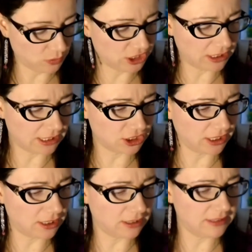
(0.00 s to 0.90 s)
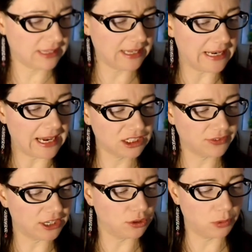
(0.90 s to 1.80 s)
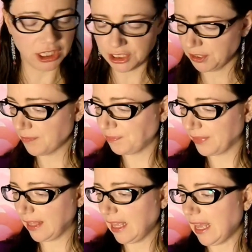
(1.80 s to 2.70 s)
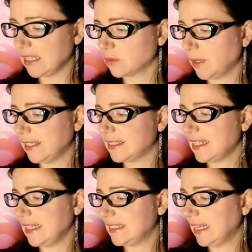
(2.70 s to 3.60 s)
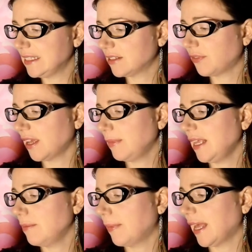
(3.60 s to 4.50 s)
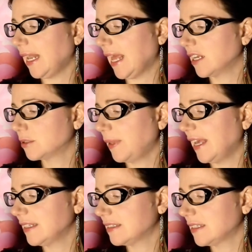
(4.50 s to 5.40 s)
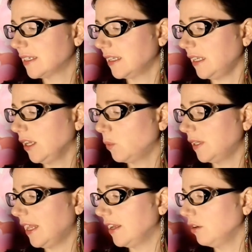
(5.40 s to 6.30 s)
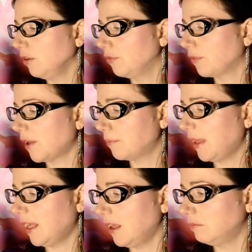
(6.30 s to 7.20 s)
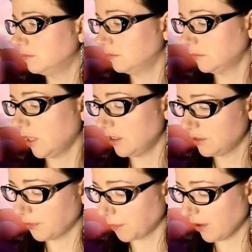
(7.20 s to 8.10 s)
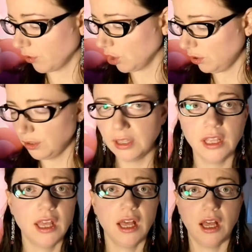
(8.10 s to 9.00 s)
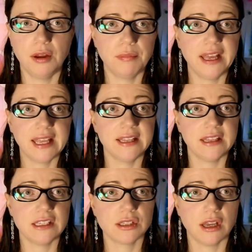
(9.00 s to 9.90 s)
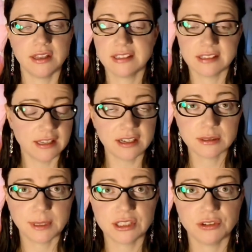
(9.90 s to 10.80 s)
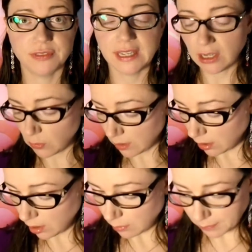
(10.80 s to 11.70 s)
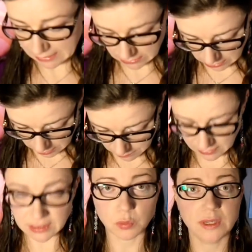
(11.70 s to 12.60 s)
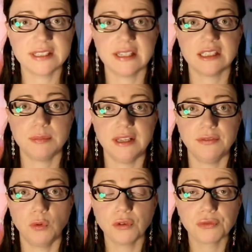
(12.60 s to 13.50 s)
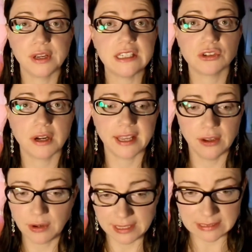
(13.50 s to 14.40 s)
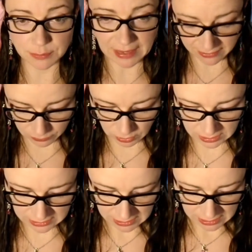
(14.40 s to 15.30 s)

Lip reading: which I'd actually call the Lash Finder brush, as well as the Intensify Me by Lash Blast Liquid Liner from also from CoverGirl. Again, this is not a sponsored video at all, but this was sent to me for free to try out. I didn't pay for it.